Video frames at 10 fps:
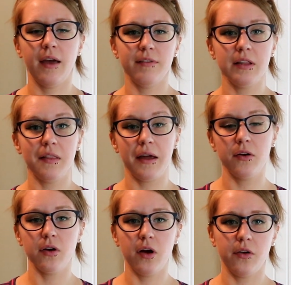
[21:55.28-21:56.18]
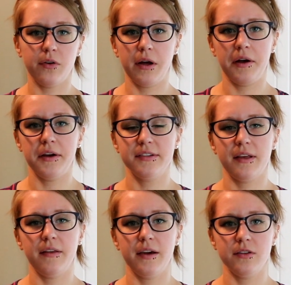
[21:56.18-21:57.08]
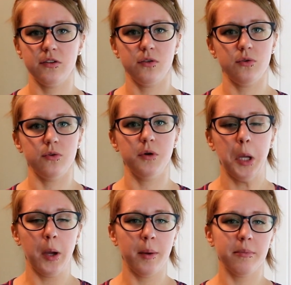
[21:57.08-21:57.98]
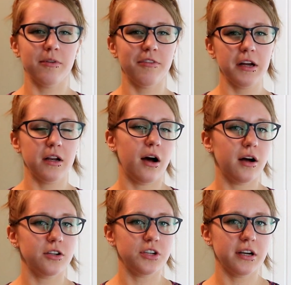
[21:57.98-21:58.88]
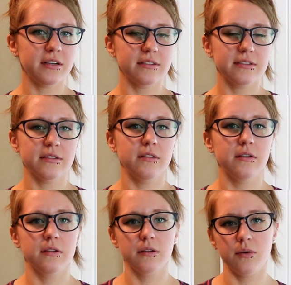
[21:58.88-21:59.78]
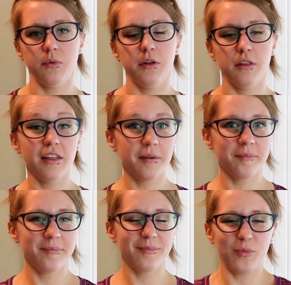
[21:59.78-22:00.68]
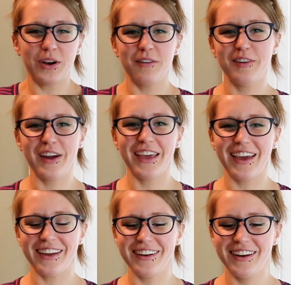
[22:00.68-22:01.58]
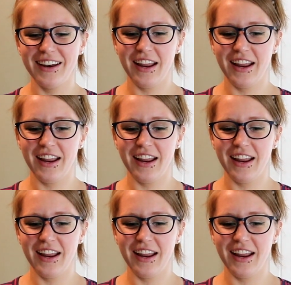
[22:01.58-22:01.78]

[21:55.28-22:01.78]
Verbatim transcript: Having lighter colored eyes, I like to provide contrast with them whenever I can.